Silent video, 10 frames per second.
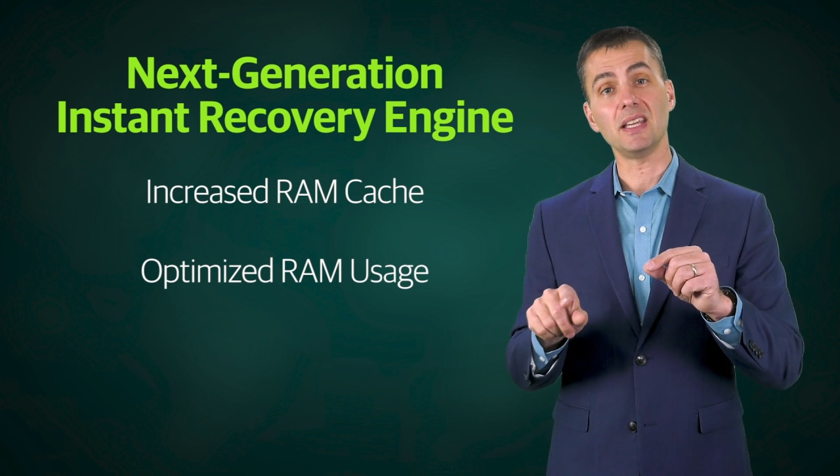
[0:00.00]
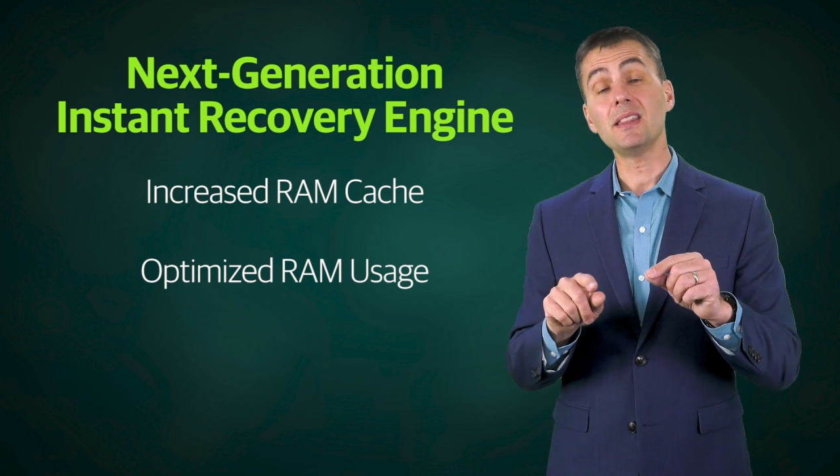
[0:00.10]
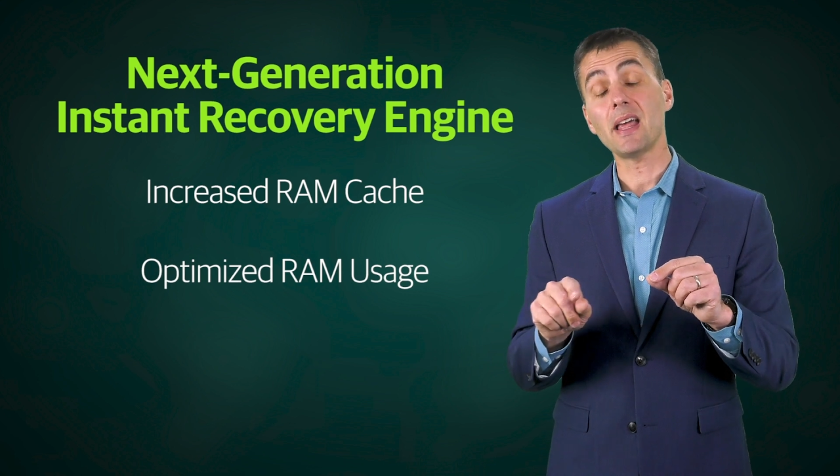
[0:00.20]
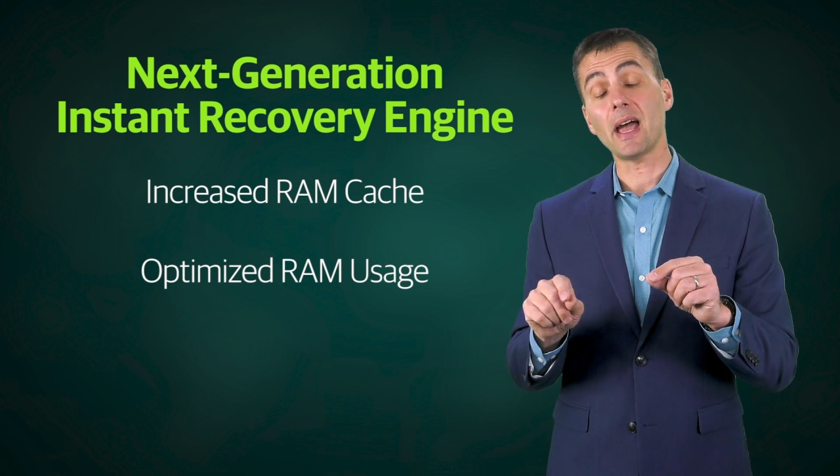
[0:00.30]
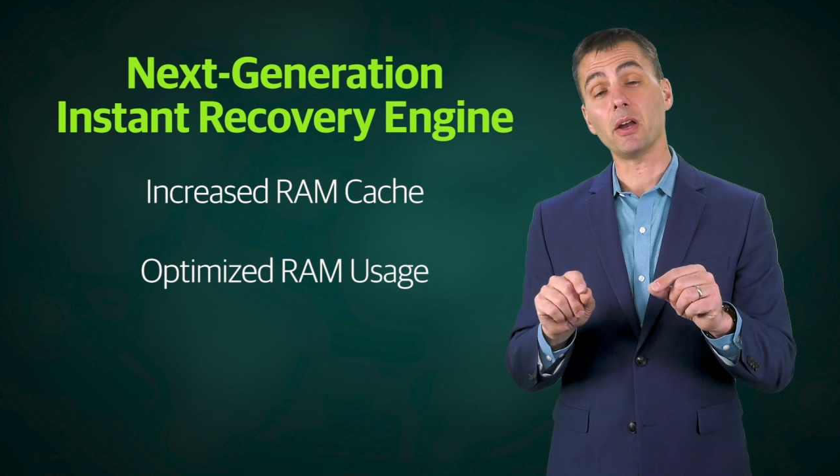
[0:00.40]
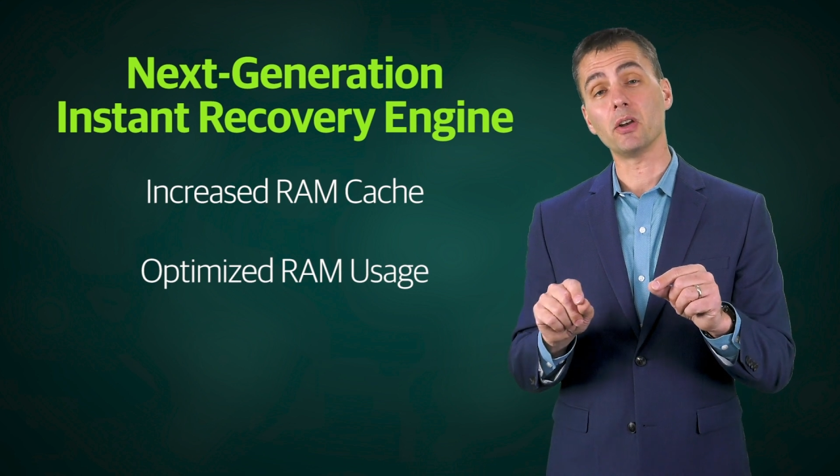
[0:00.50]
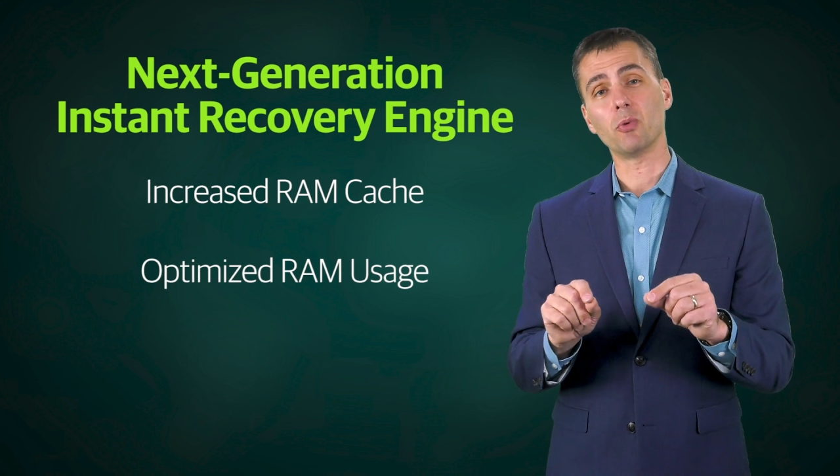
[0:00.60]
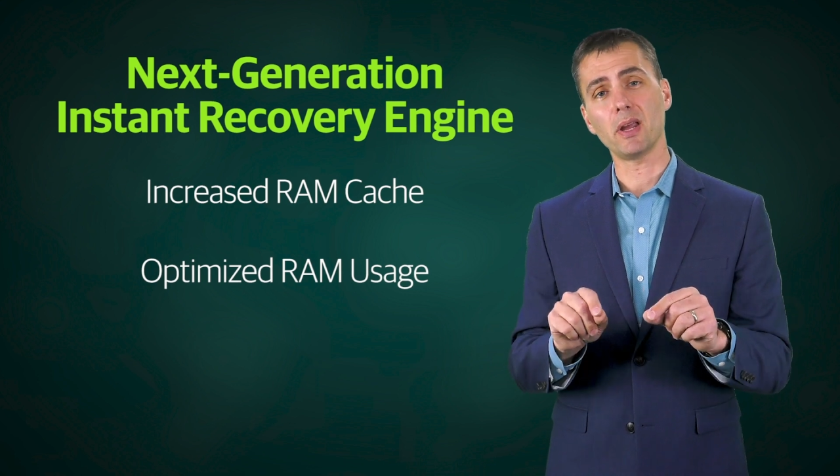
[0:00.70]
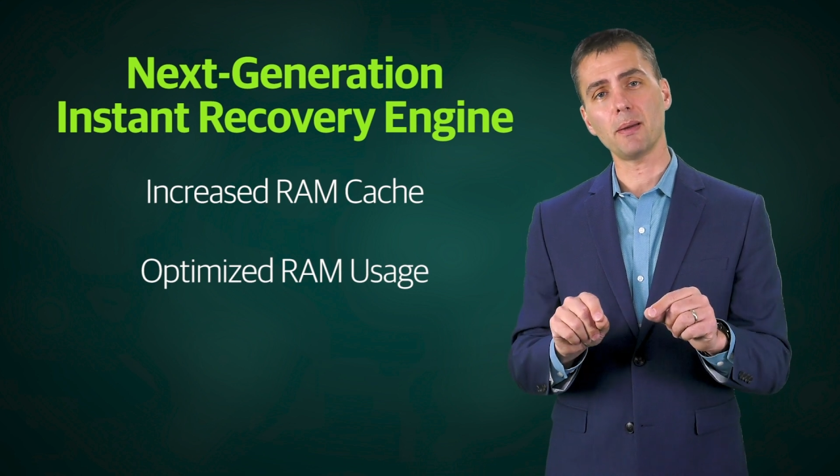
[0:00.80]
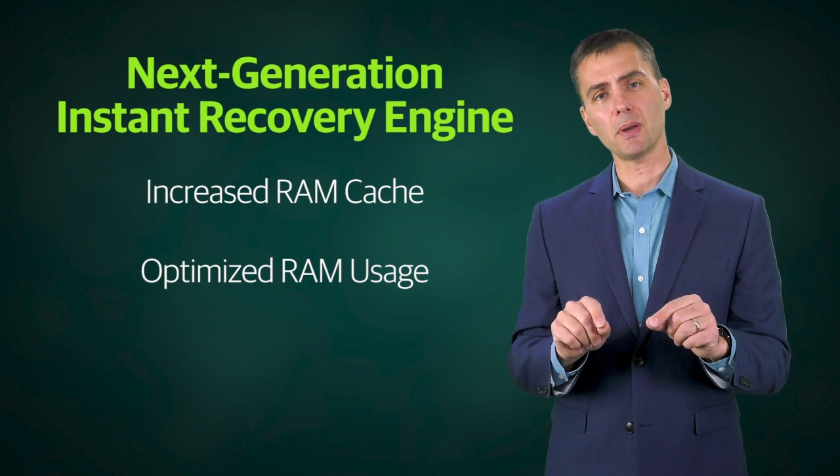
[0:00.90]
in that
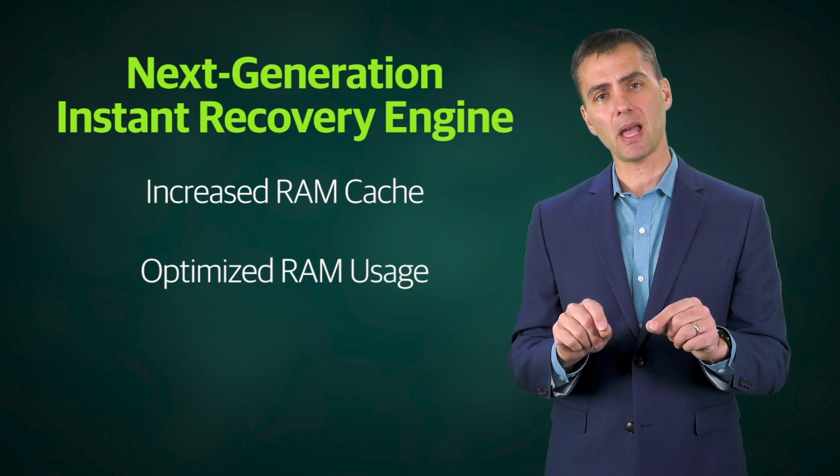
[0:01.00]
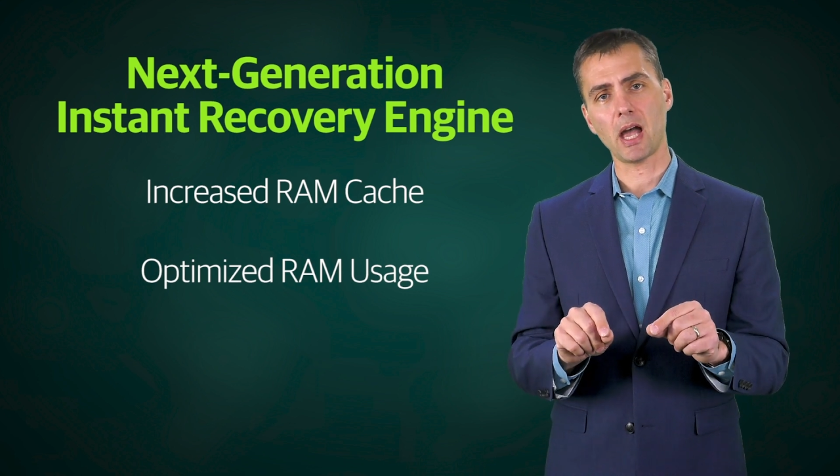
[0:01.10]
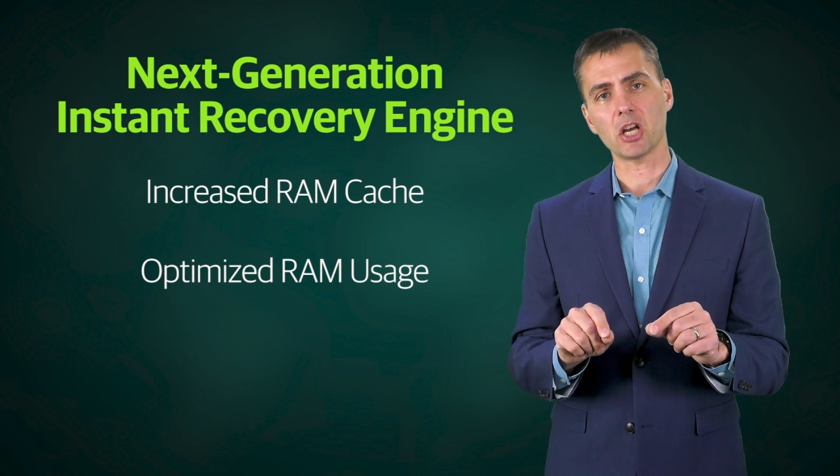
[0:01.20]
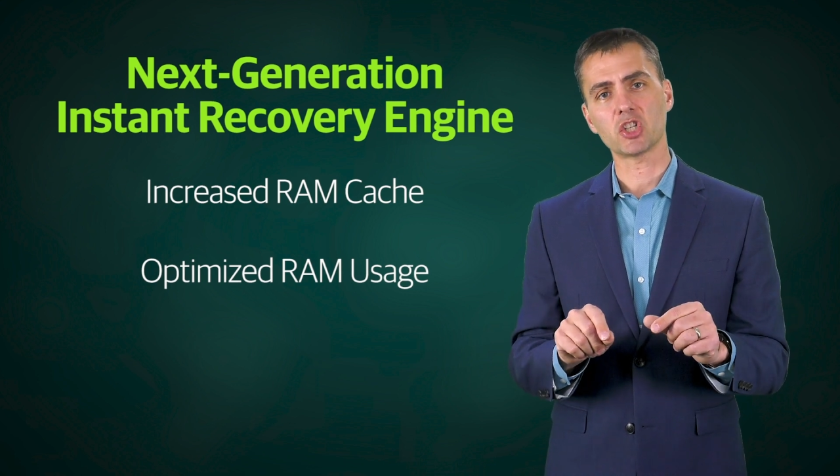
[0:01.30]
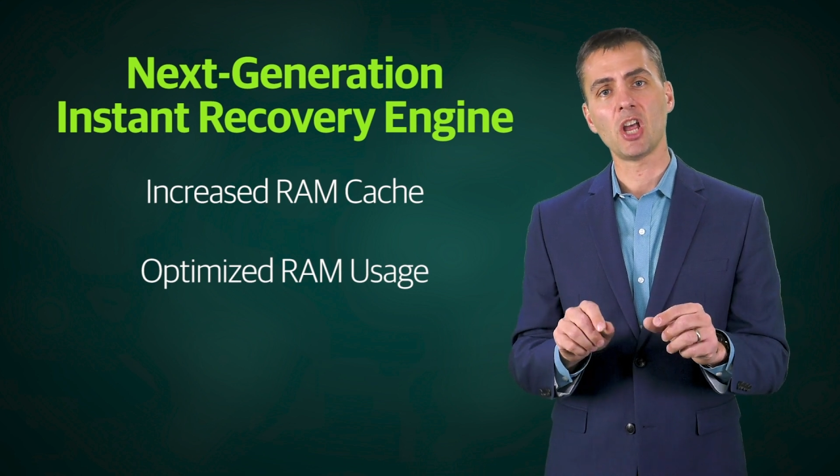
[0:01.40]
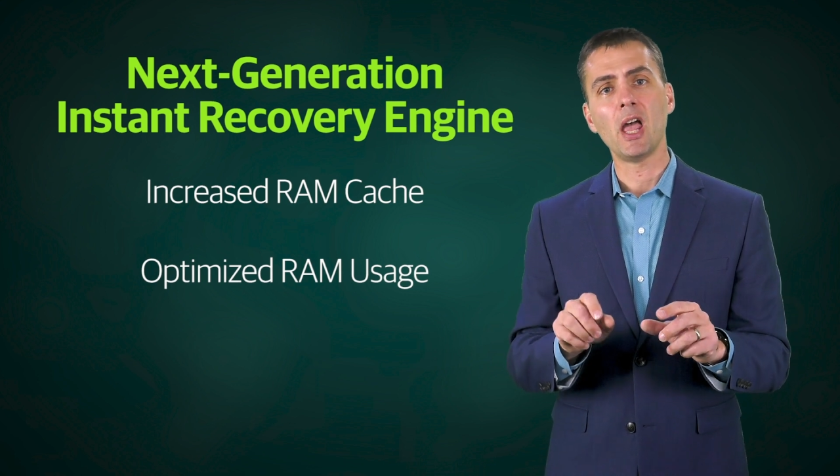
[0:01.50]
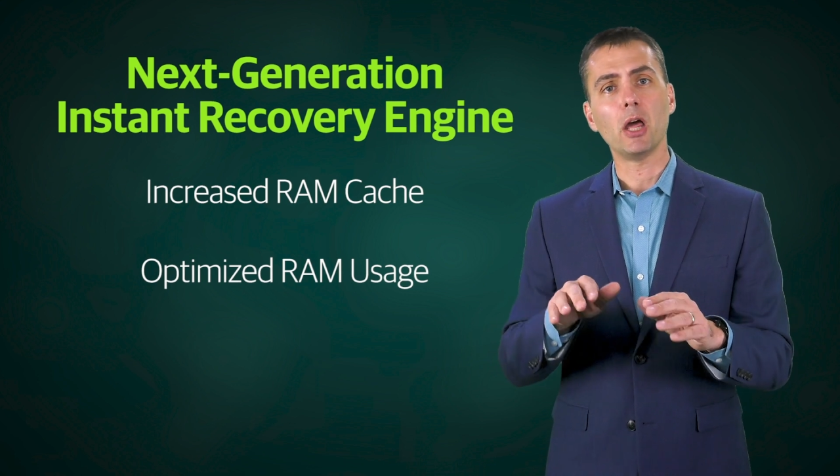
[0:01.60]
RAM cache,